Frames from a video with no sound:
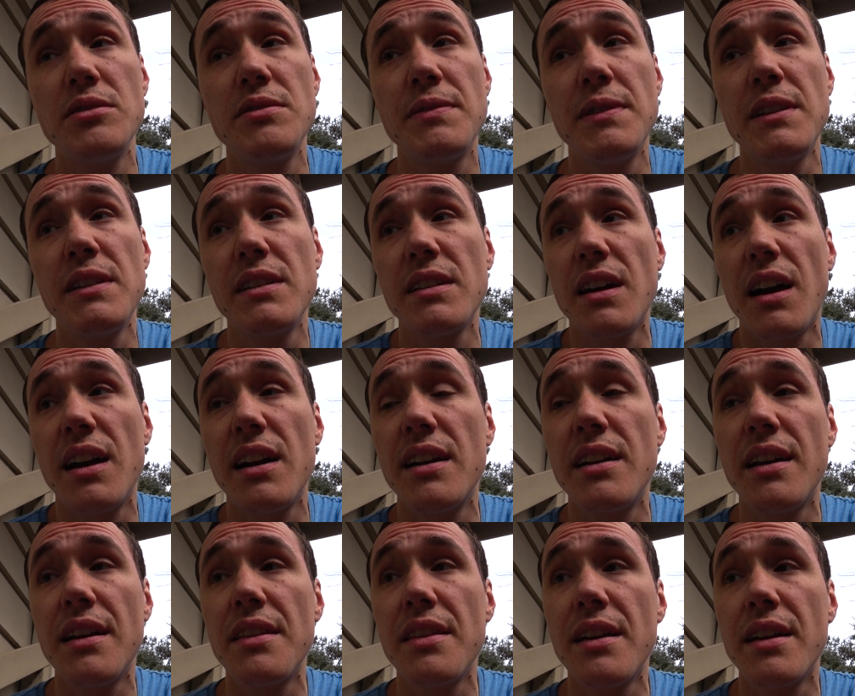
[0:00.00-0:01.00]
feeling kind of
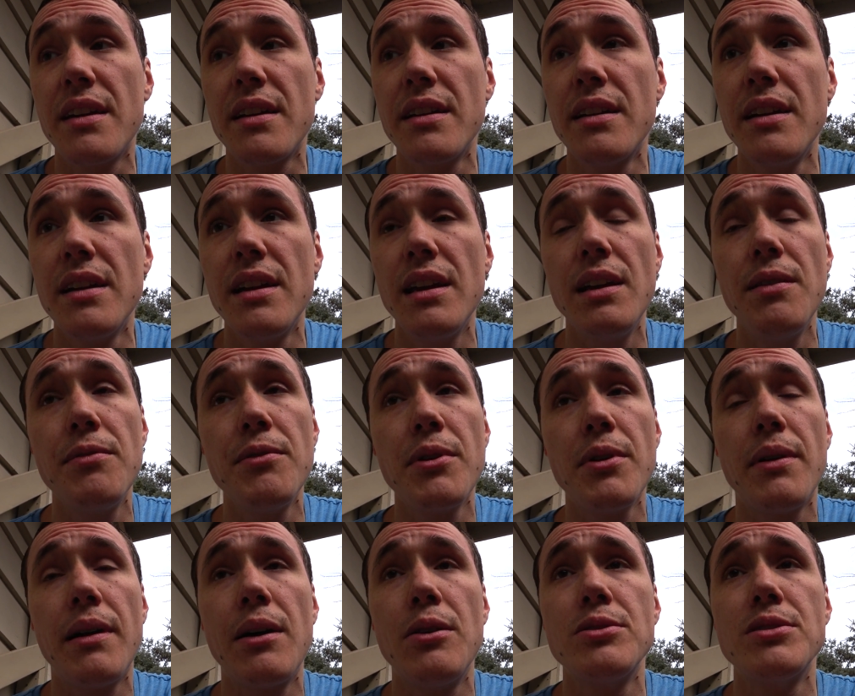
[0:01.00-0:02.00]
nothing, even
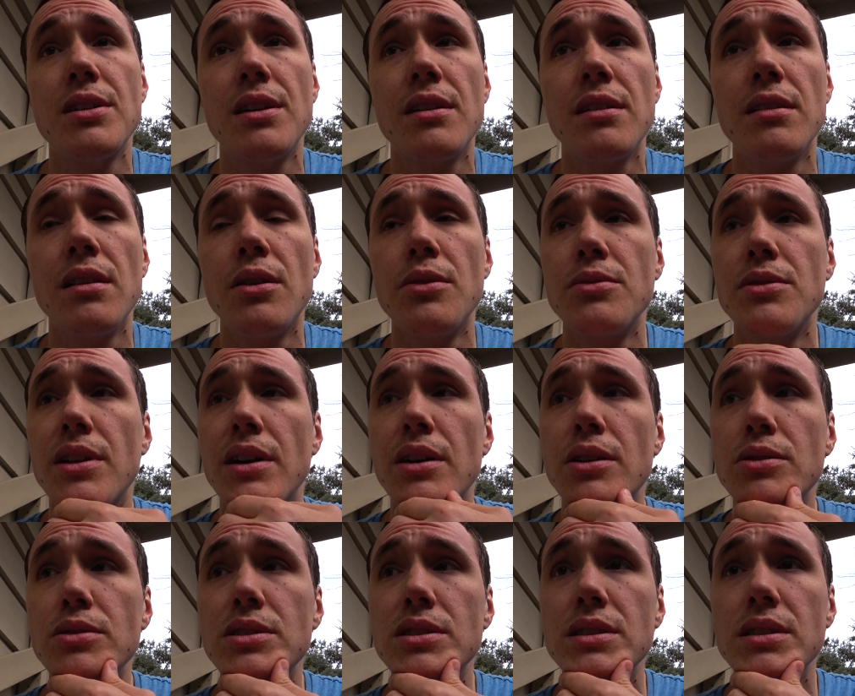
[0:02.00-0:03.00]
though I was on a low
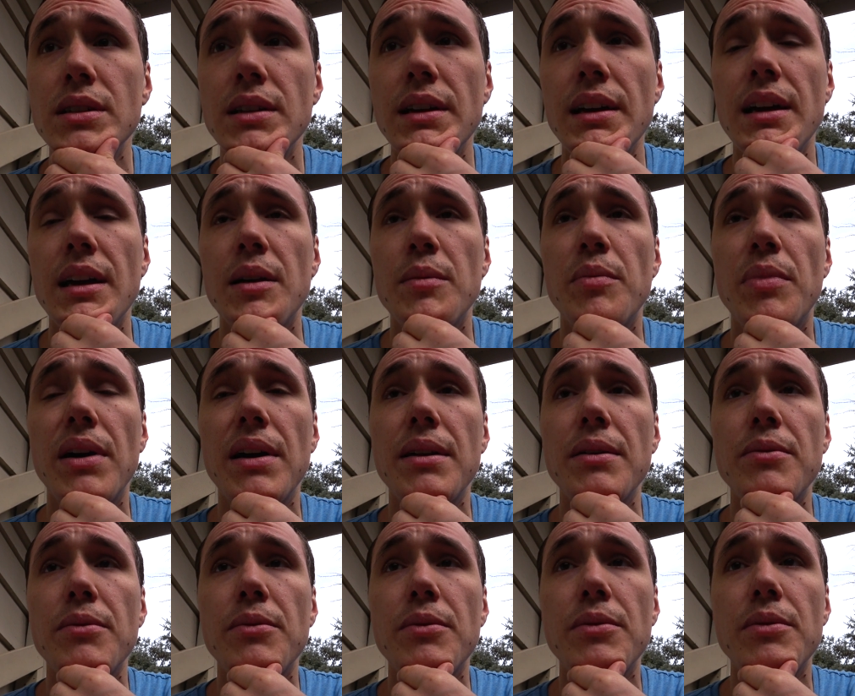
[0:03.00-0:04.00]
dose, but
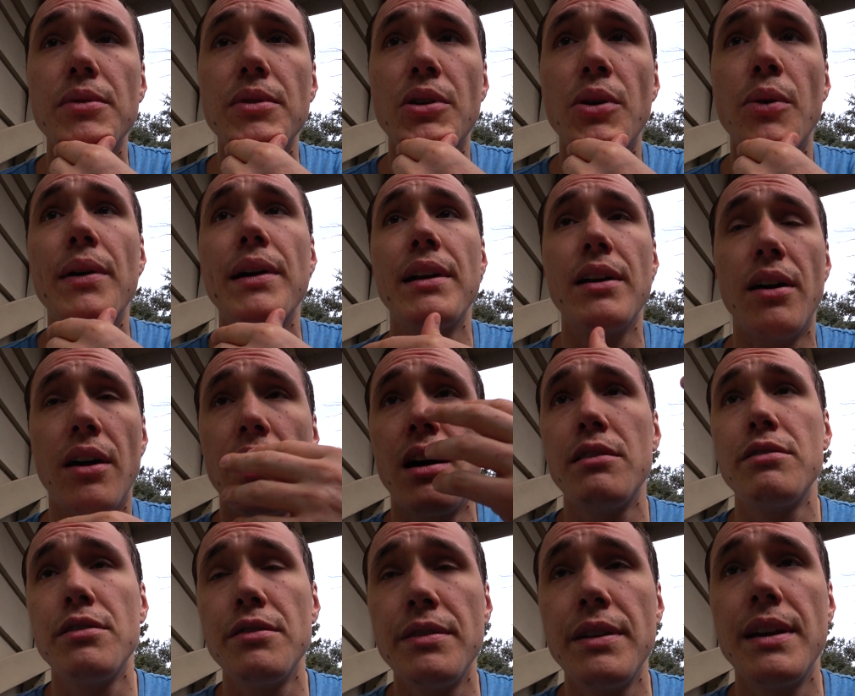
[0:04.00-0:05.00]
going
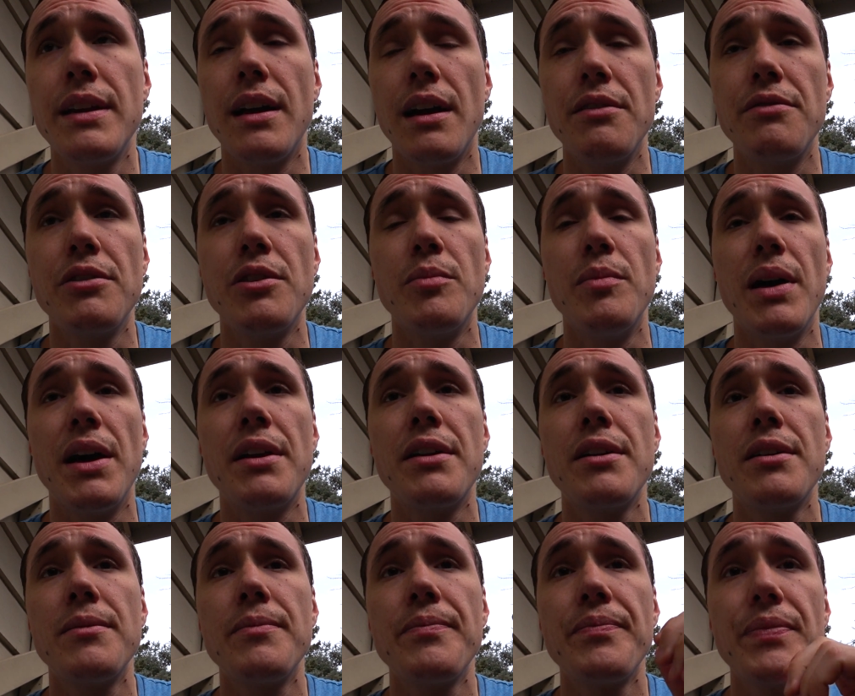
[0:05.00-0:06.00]
off of it I feel
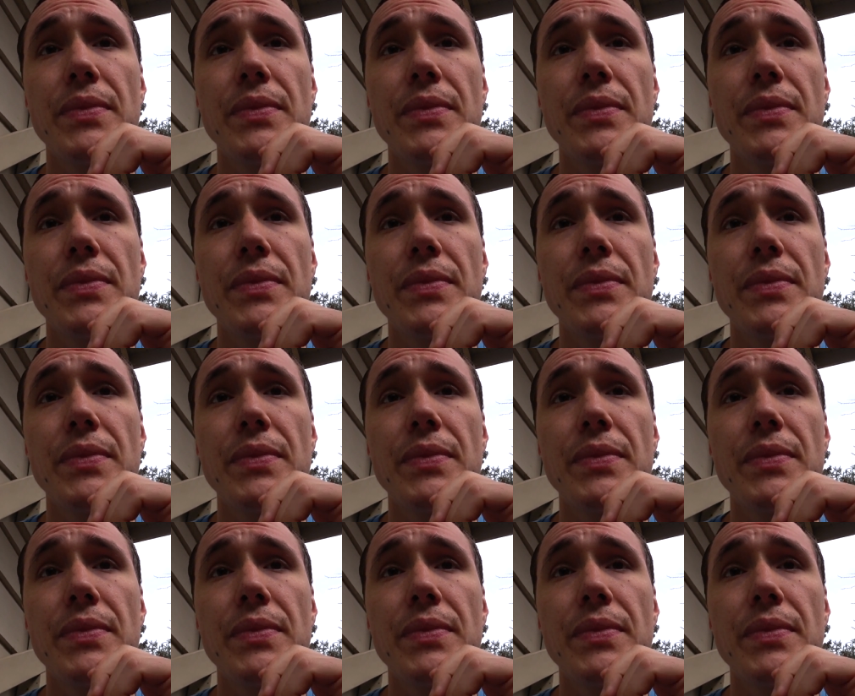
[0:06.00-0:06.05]
better,